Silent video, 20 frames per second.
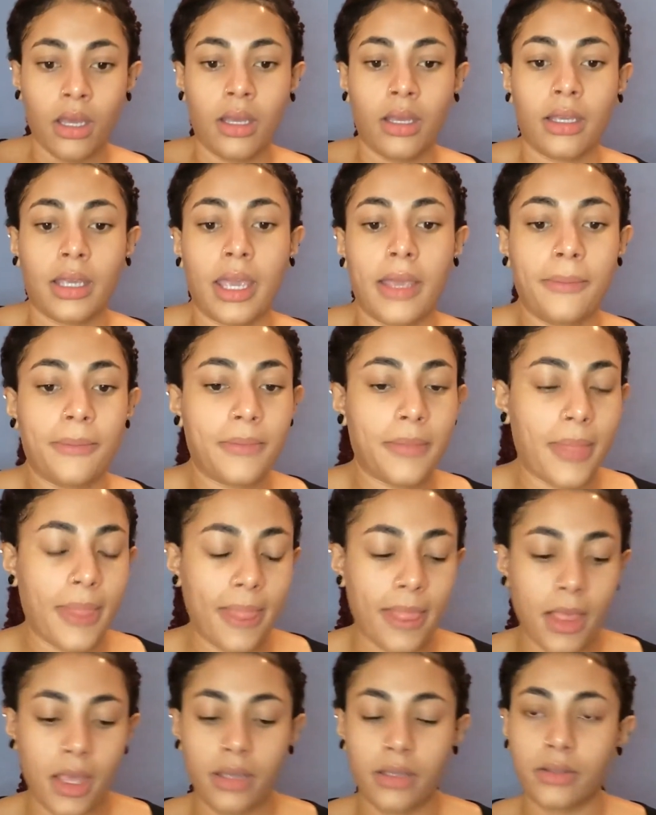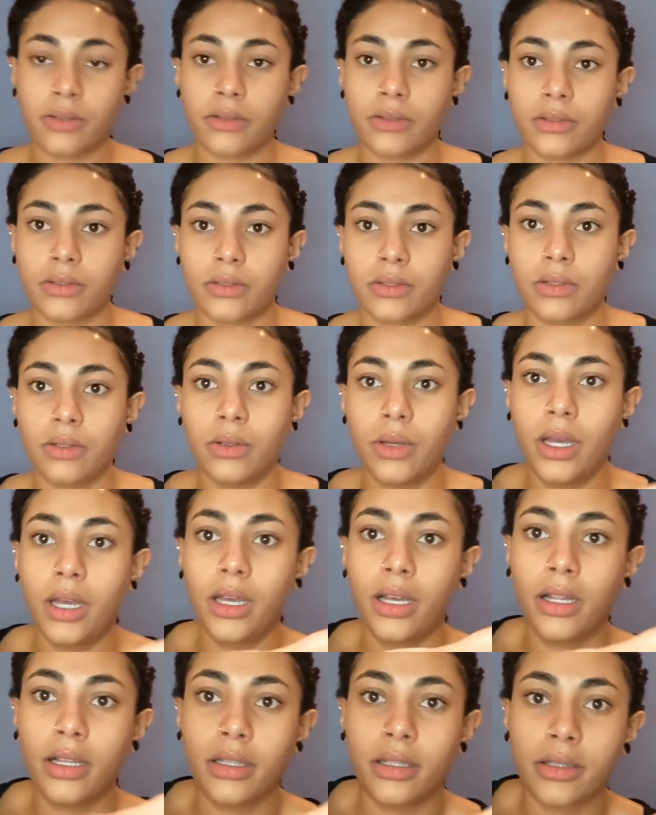Okay, so
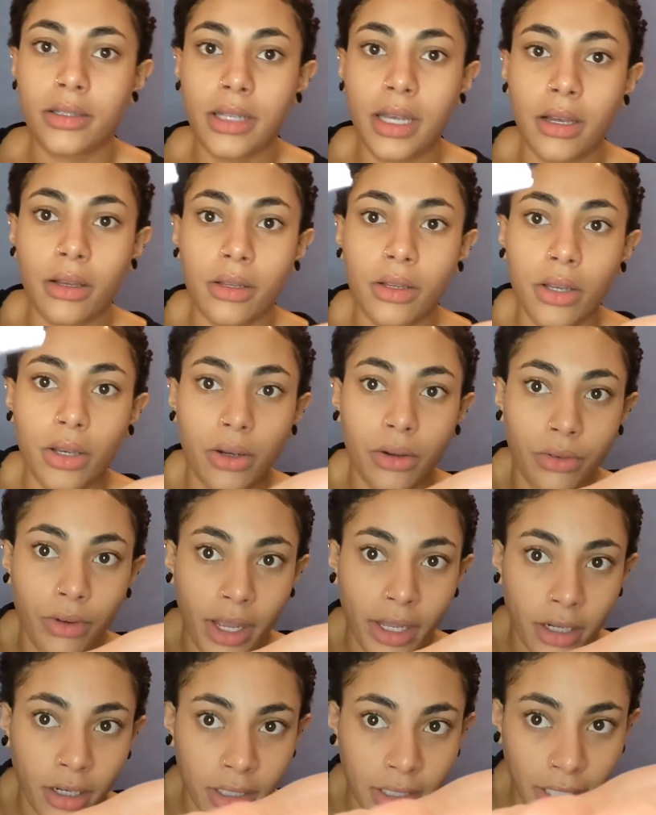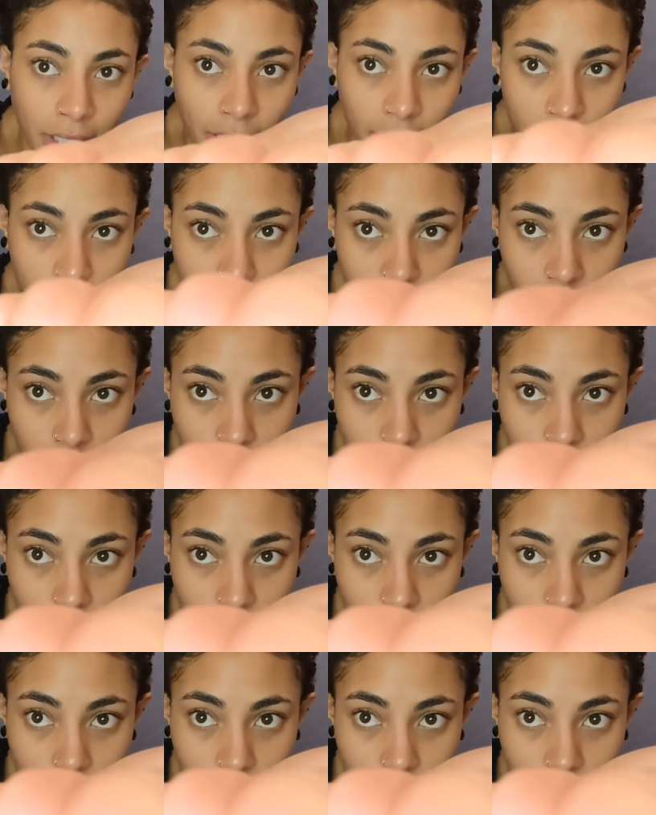I'll go right on ahead